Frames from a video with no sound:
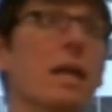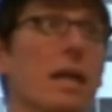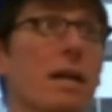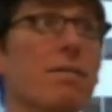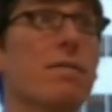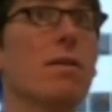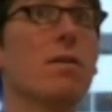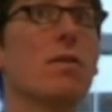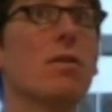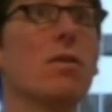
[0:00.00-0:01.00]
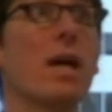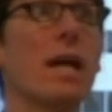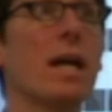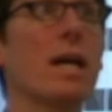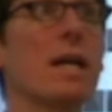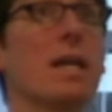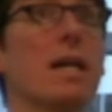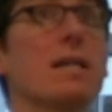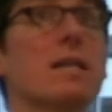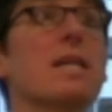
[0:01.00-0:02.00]
if it,
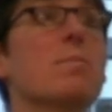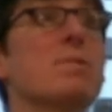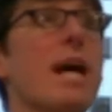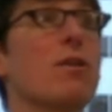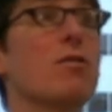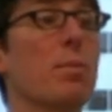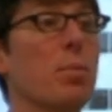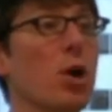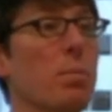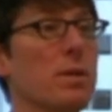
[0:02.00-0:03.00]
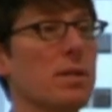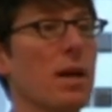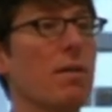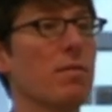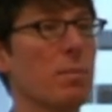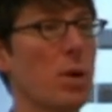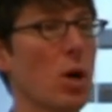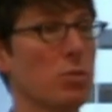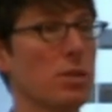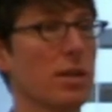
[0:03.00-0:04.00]
this comes down to the purpose of the
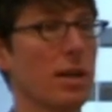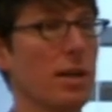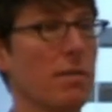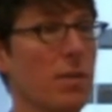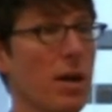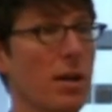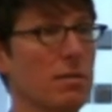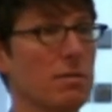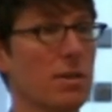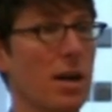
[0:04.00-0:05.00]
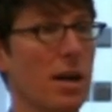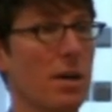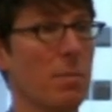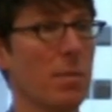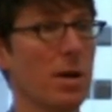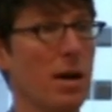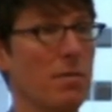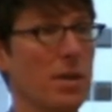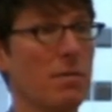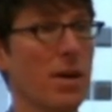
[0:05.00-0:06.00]
posting of the um,
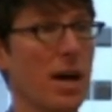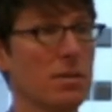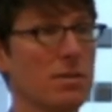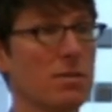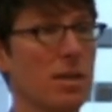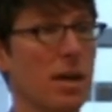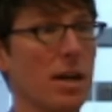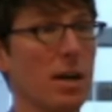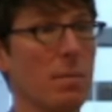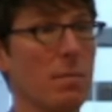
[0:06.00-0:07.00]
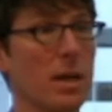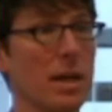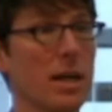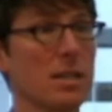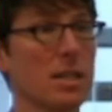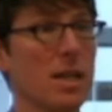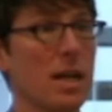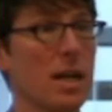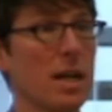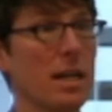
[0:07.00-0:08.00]
of the event, um, because
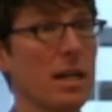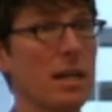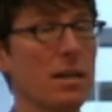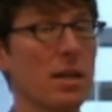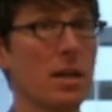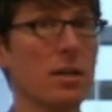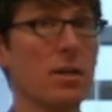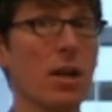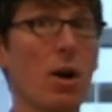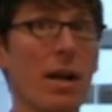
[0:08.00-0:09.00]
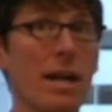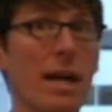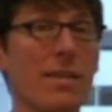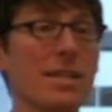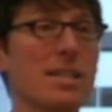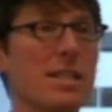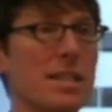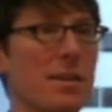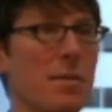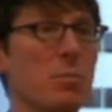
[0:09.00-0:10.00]
you know, and, and this
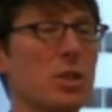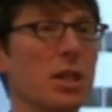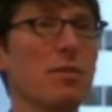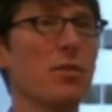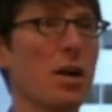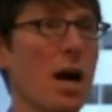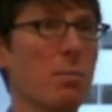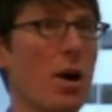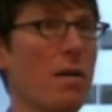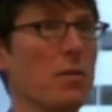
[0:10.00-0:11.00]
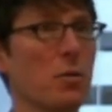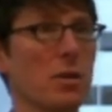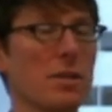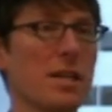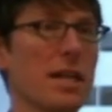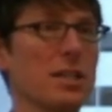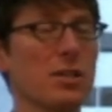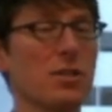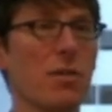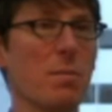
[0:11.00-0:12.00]
is particularly for nonprofit
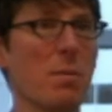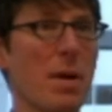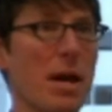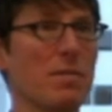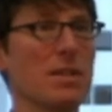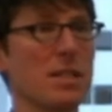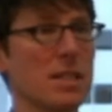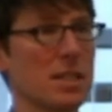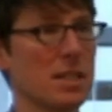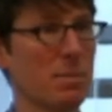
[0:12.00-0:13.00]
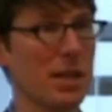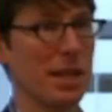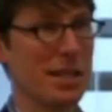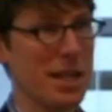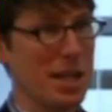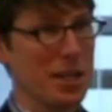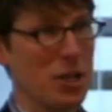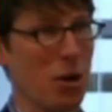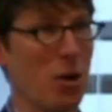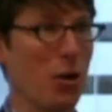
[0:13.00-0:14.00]
organizations from their benefits. This is something that
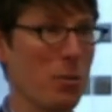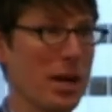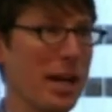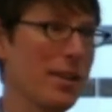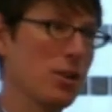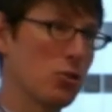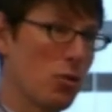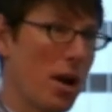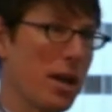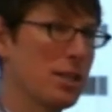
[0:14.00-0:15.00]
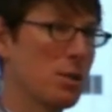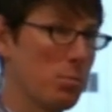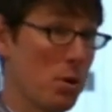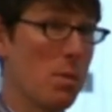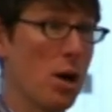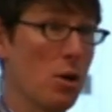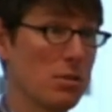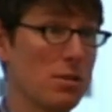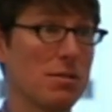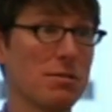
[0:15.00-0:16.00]
you know, on the one hand, they're trying to
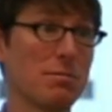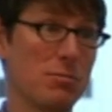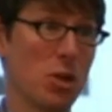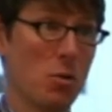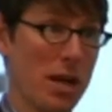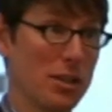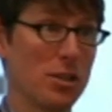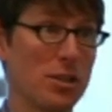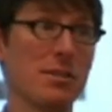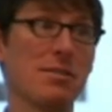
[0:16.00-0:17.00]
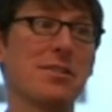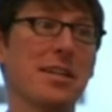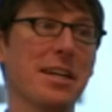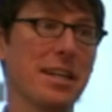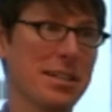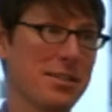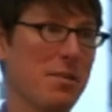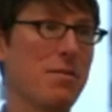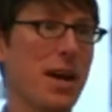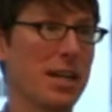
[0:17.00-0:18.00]
promote donations. It is
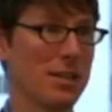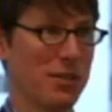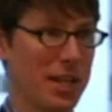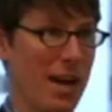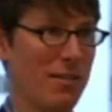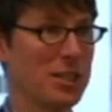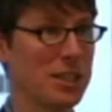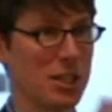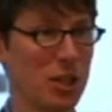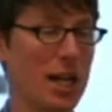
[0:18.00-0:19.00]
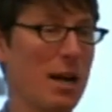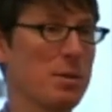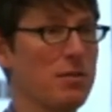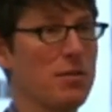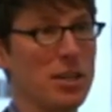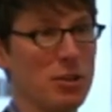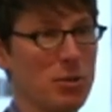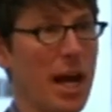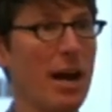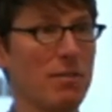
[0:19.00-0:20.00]
effectively advertising. with how much fun
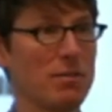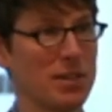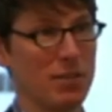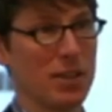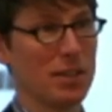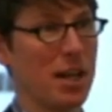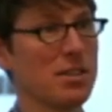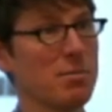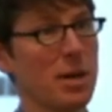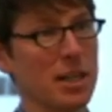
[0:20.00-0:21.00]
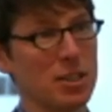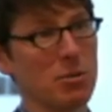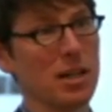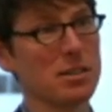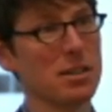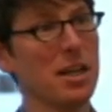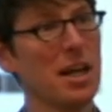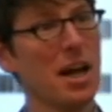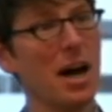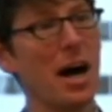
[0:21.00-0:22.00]
you'd have giving lots of money to us.
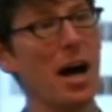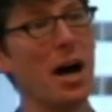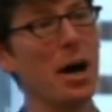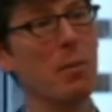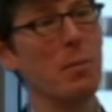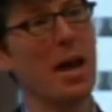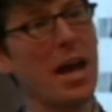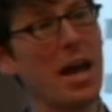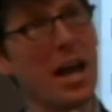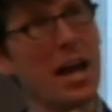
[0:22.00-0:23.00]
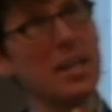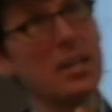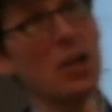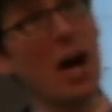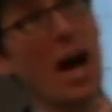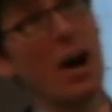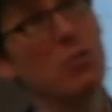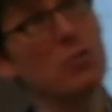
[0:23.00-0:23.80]
Um, you know, how